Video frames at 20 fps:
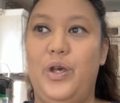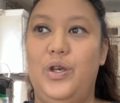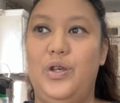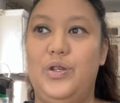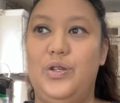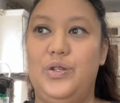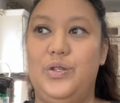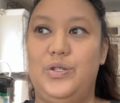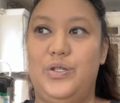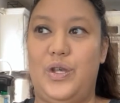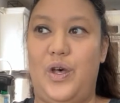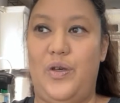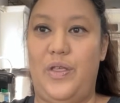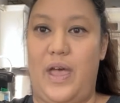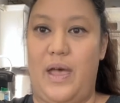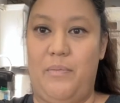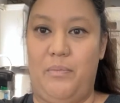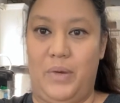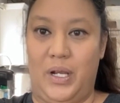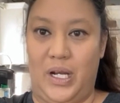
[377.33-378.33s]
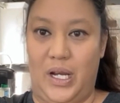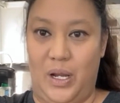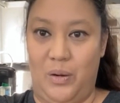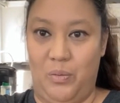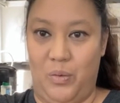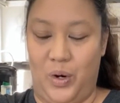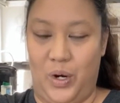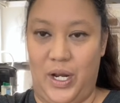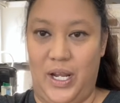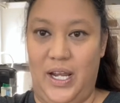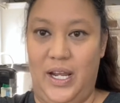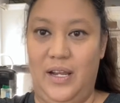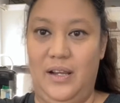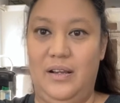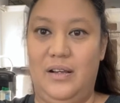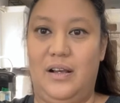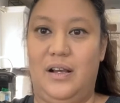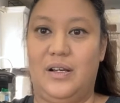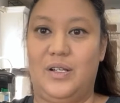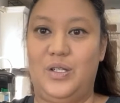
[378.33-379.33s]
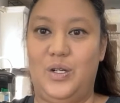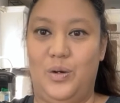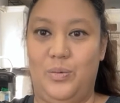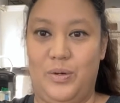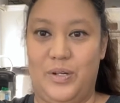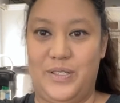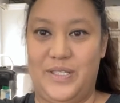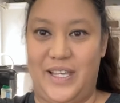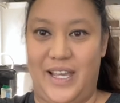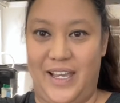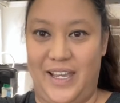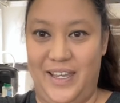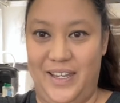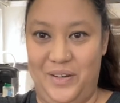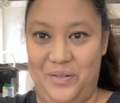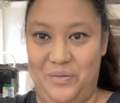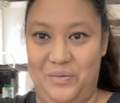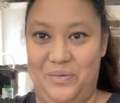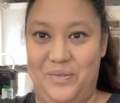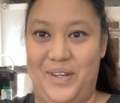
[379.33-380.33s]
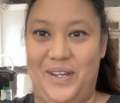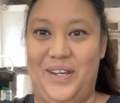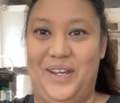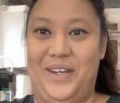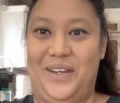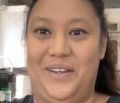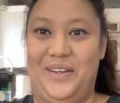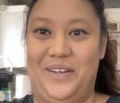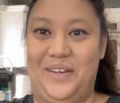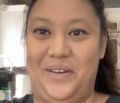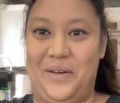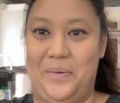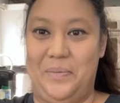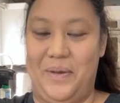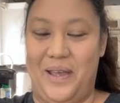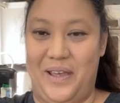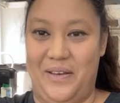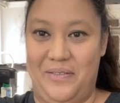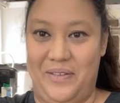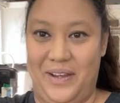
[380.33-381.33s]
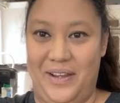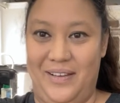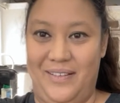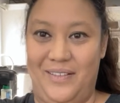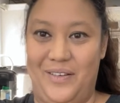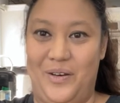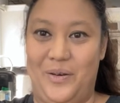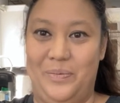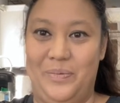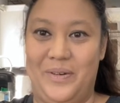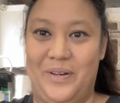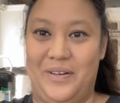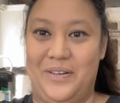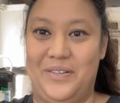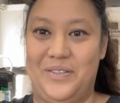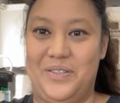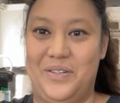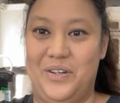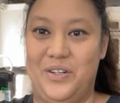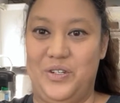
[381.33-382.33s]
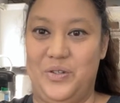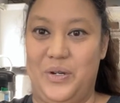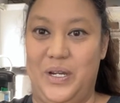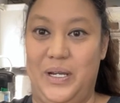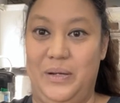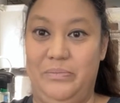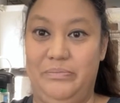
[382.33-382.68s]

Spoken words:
So that Monday morning, October 2nd, I ended up having open heart surgery.